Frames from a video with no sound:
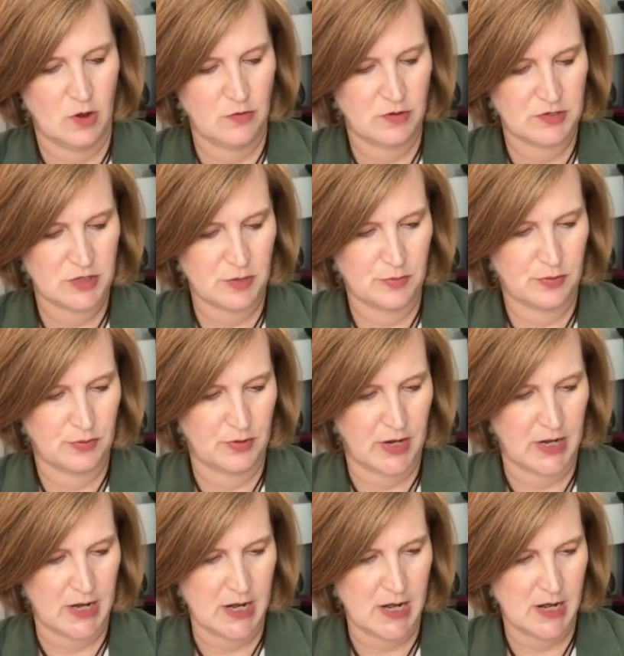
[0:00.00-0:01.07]
those are
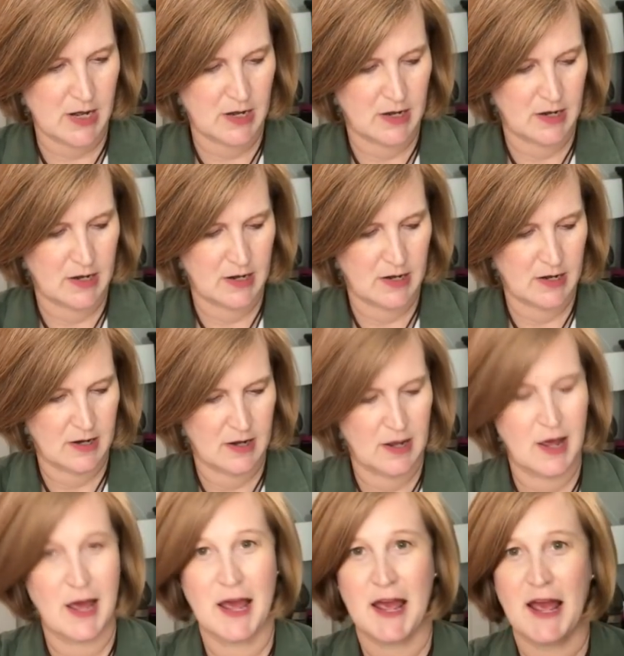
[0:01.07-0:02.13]
pretty.
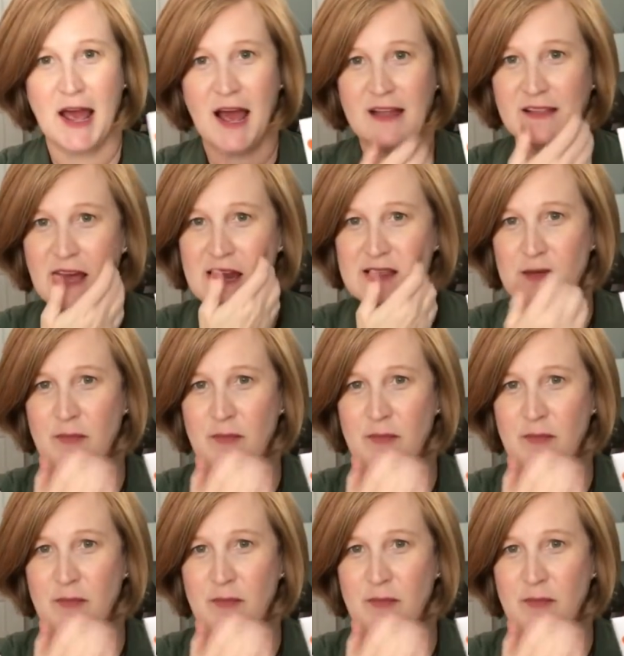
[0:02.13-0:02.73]
I like